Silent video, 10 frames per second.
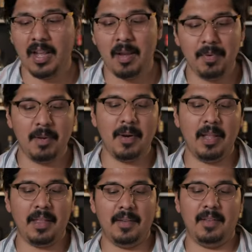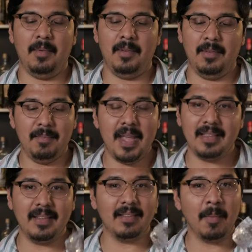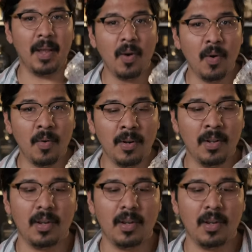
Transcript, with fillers: I am pretty proud that I was able to make this on my own.